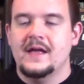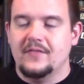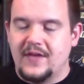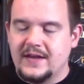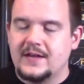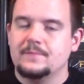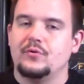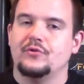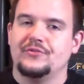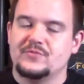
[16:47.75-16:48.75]
they can
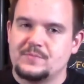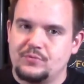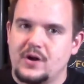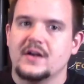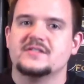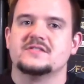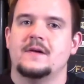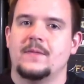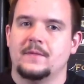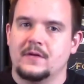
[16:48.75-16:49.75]
pull some surprises
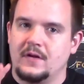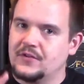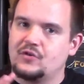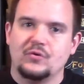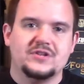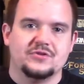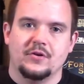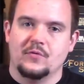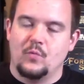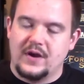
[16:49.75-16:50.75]
on the creature
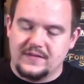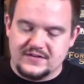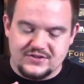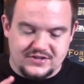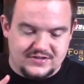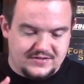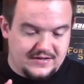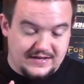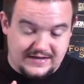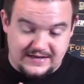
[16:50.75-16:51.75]
in a way that just
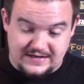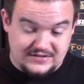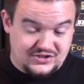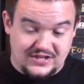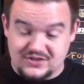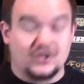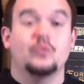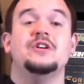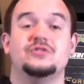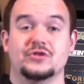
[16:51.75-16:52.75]
it sends the
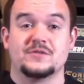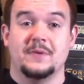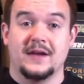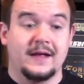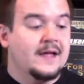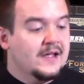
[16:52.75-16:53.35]
creature spinning.